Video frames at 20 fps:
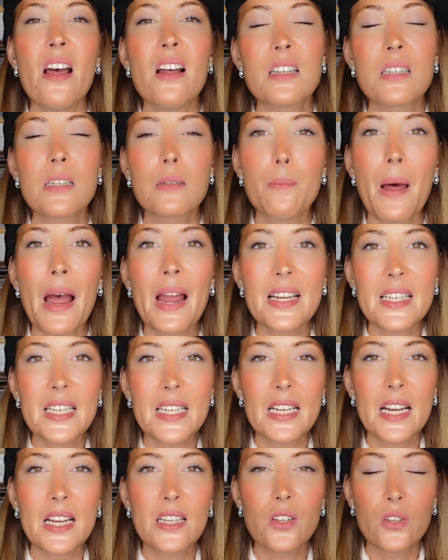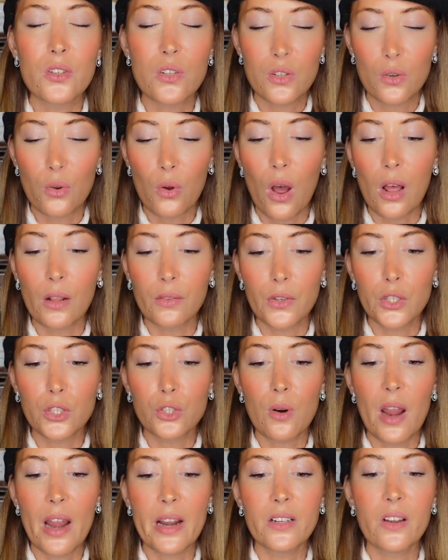spiciness also on the
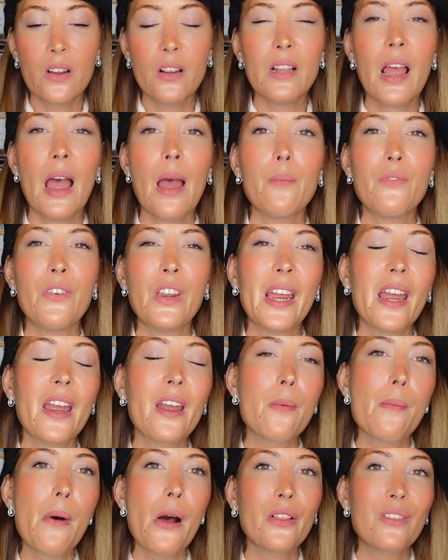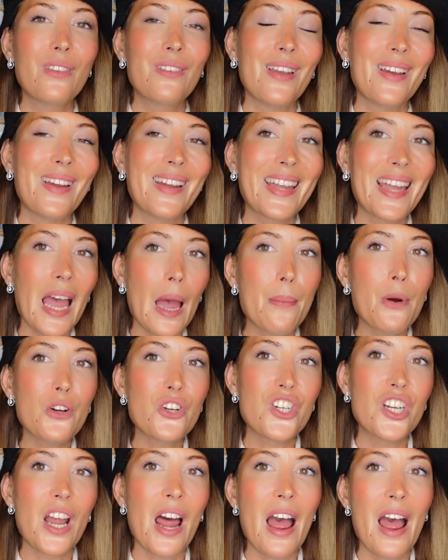dry down. I'm thinking about
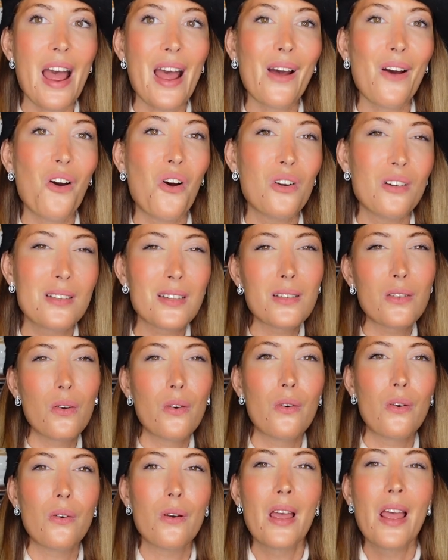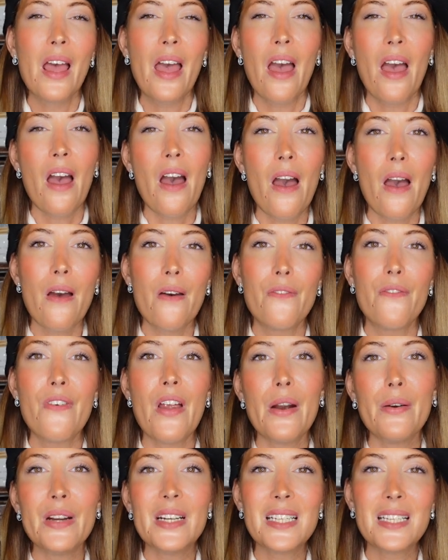Cabochard, also
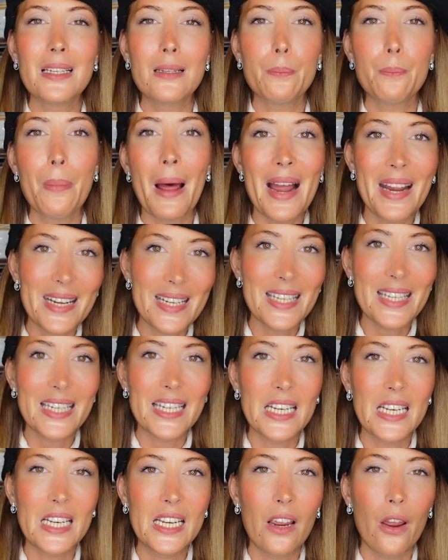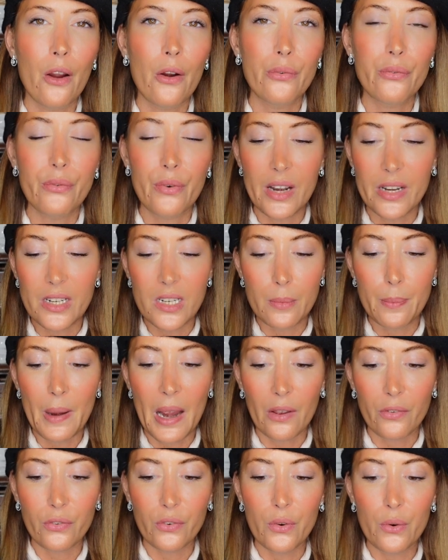very spicy French
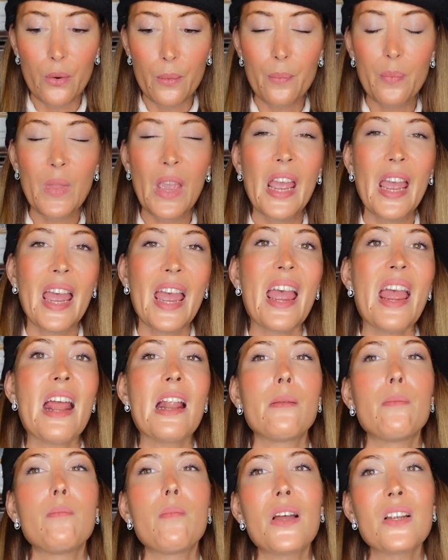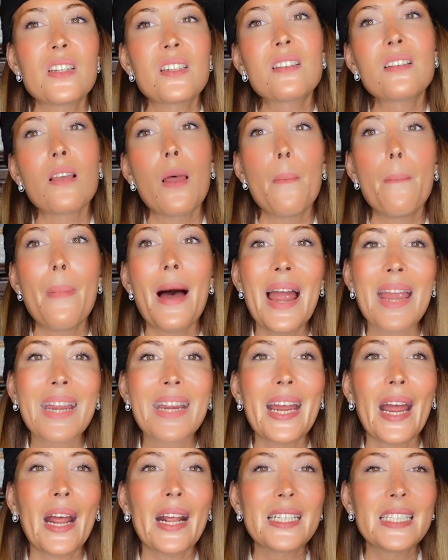perfume, and Must by
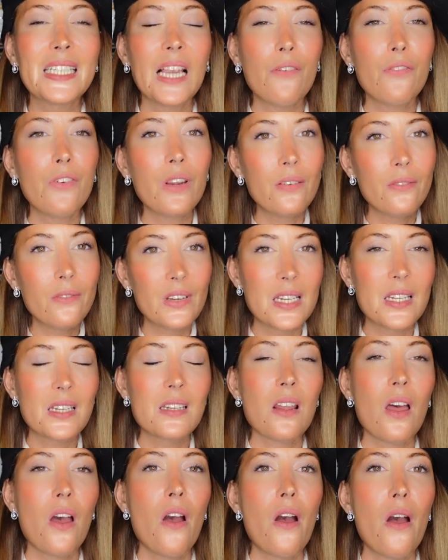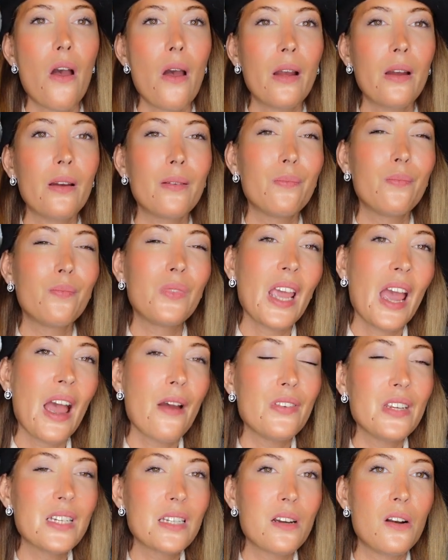Cartier. I think this
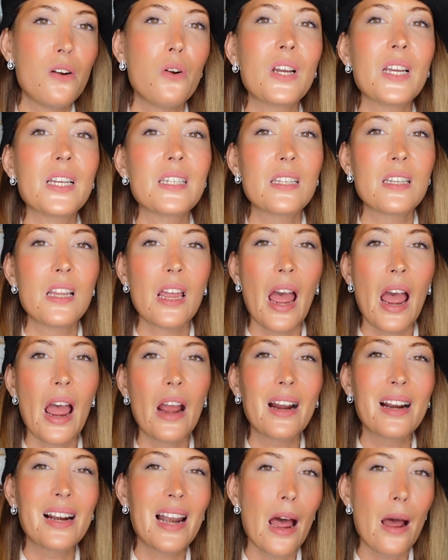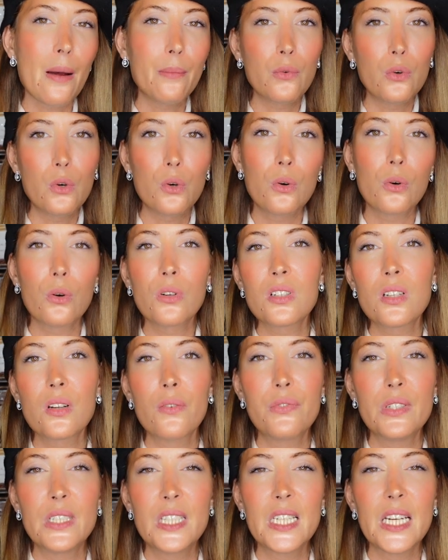this look is glamour,
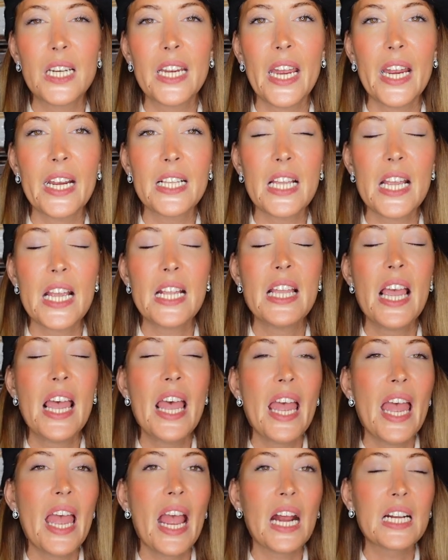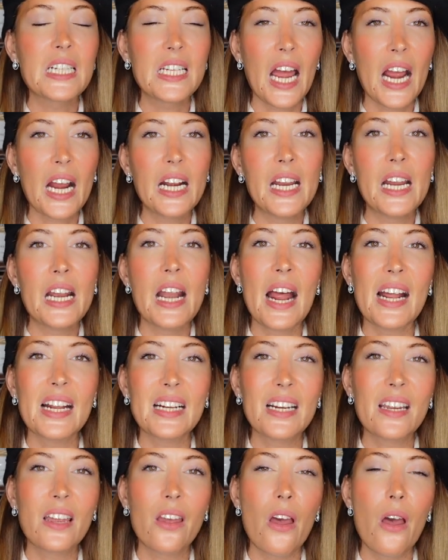sophisticated, exactly
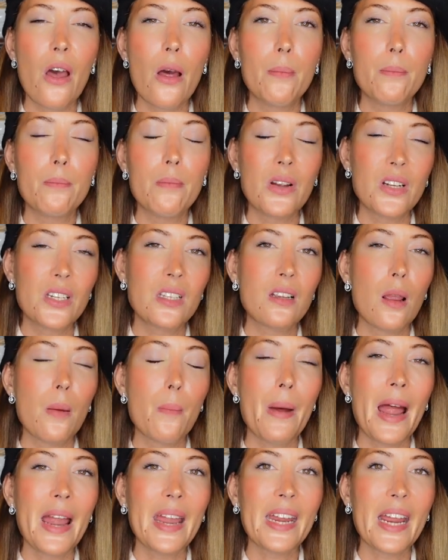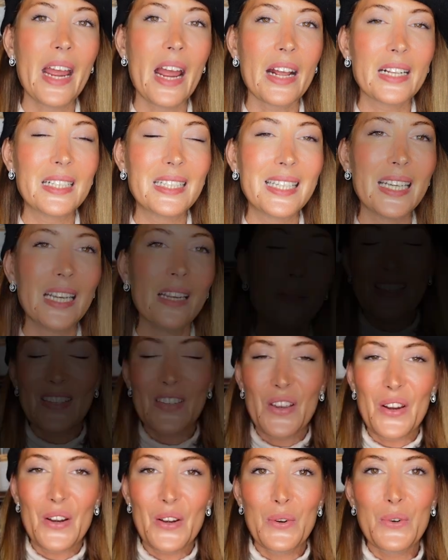like Must by Cartier.
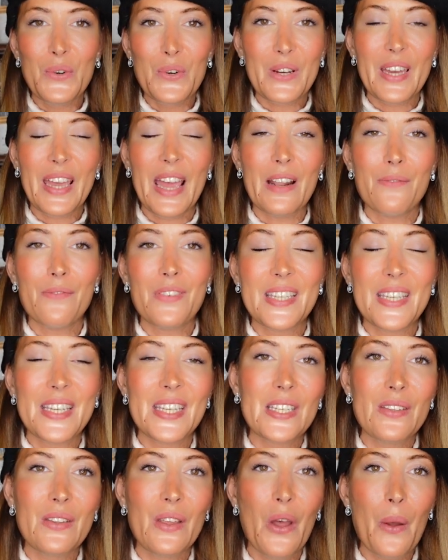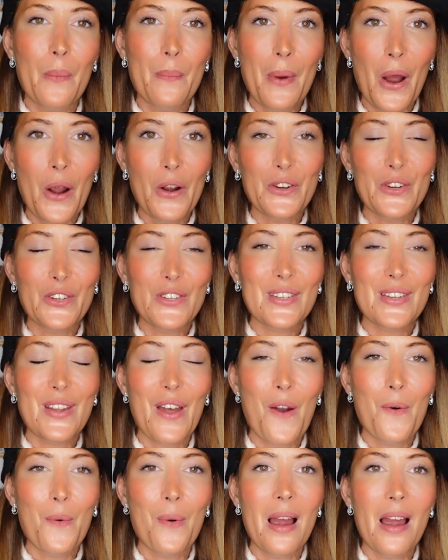Last look, and this is a bonus
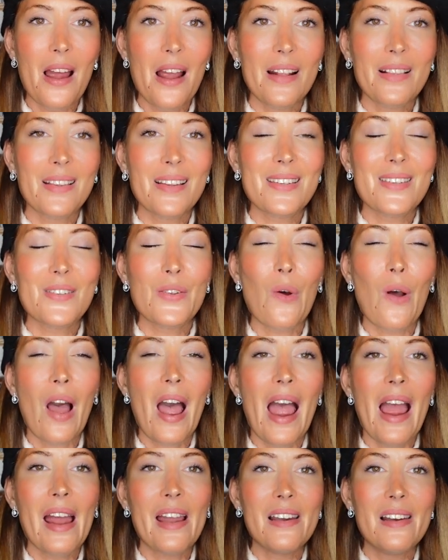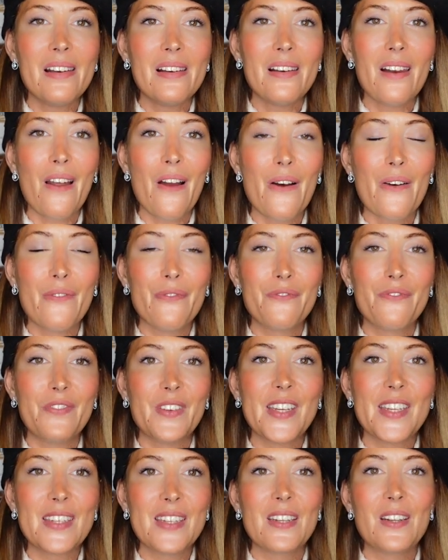one. So I love
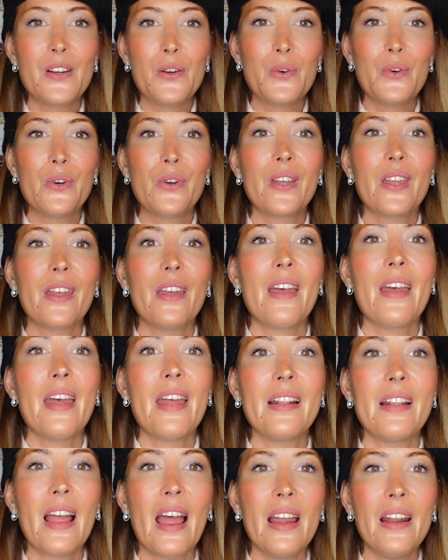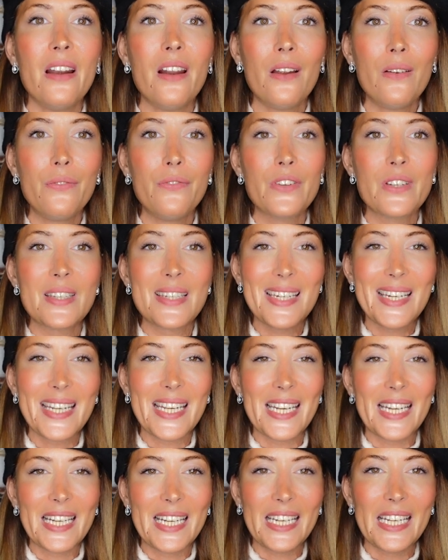this look, and I love the
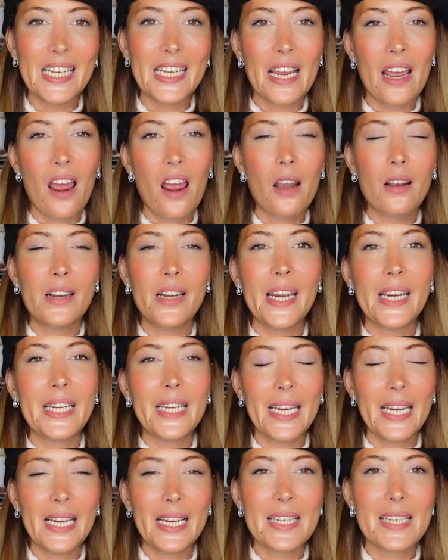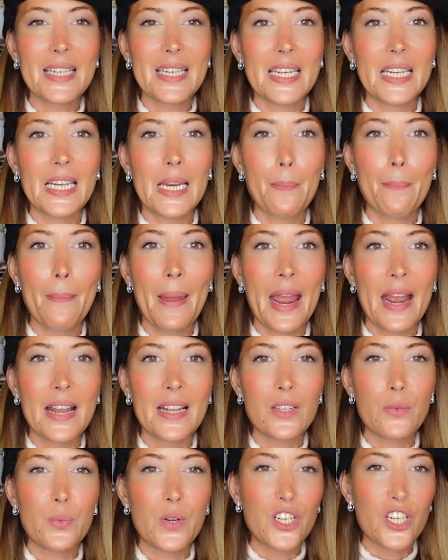skinny leggings, skinny
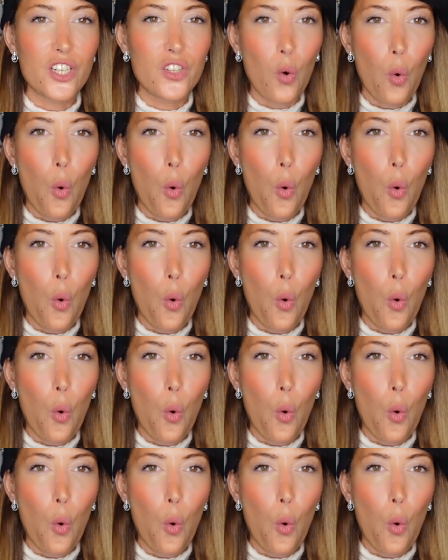pants, which is